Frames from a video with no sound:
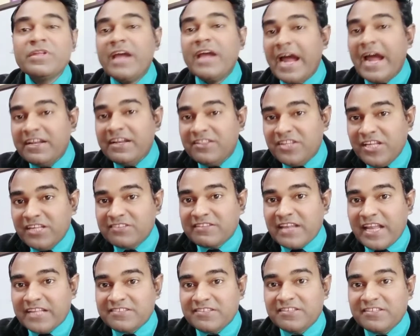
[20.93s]
and these
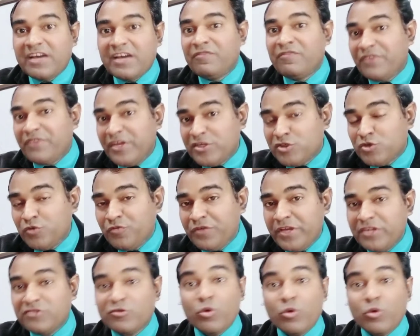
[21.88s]
classes are face-to-face,